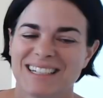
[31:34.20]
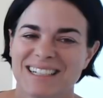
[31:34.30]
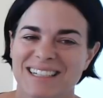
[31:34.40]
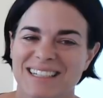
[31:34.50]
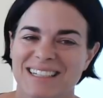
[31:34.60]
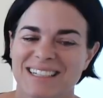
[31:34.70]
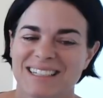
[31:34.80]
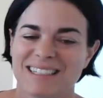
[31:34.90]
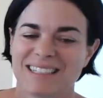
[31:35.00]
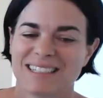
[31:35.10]

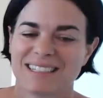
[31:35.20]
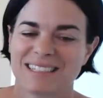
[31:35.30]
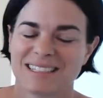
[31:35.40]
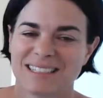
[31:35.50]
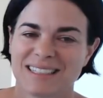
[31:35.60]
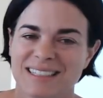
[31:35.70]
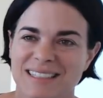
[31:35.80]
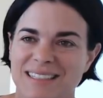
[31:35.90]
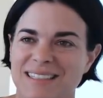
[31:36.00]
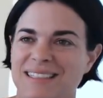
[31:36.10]

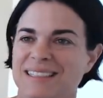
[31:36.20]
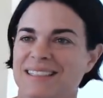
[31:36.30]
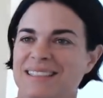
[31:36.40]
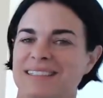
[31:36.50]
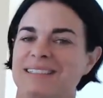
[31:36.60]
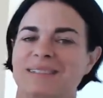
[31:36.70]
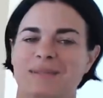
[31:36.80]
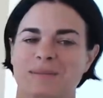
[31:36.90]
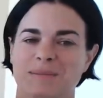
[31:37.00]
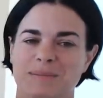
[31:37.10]

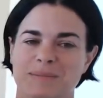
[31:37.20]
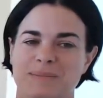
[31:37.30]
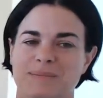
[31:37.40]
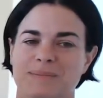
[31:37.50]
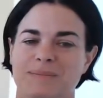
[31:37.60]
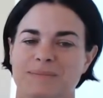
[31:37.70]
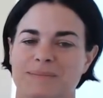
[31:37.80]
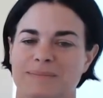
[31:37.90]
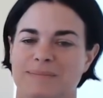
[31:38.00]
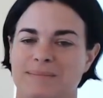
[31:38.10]

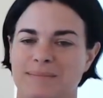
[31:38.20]
No words are spoken by the person on screen.